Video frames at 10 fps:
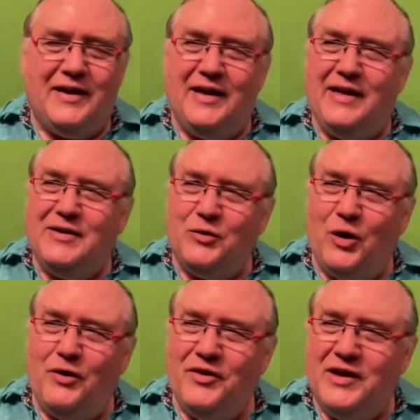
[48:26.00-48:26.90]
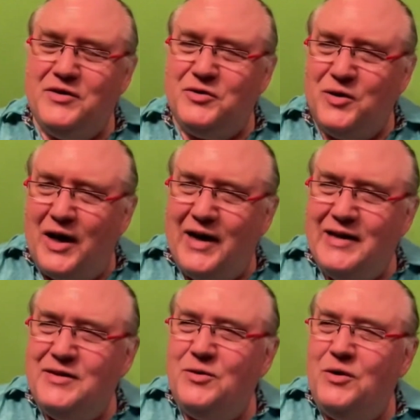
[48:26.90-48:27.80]
later on they try
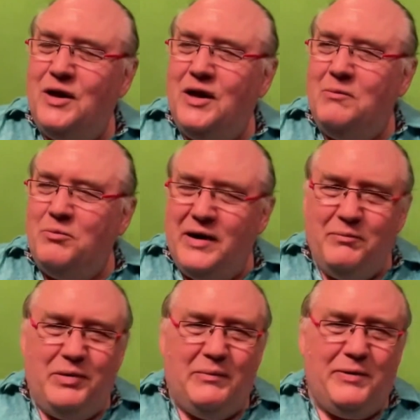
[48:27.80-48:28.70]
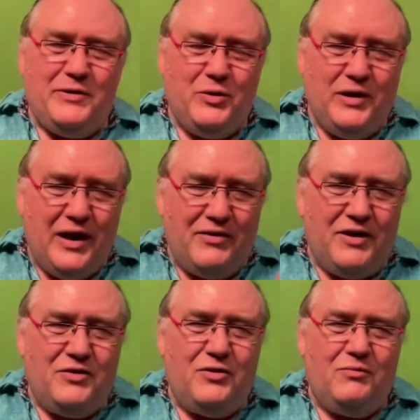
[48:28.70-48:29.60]
to bring people together
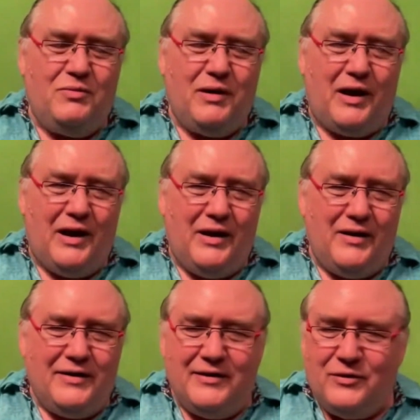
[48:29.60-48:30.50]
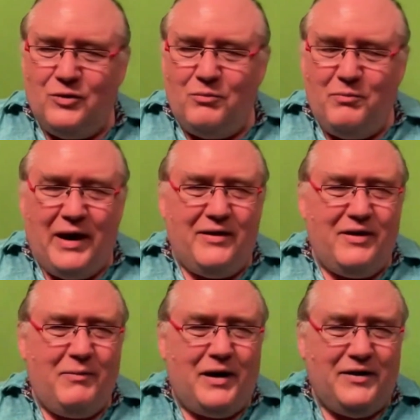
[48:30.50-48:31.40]
uh, to make
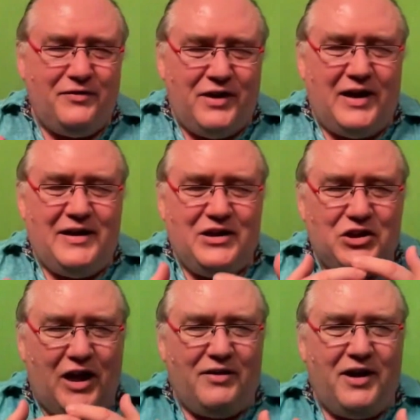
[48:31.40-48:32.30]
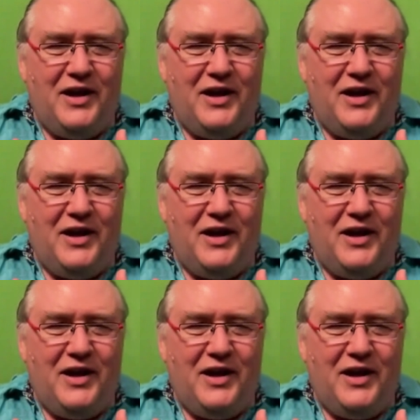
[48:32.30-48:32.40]
them understand each other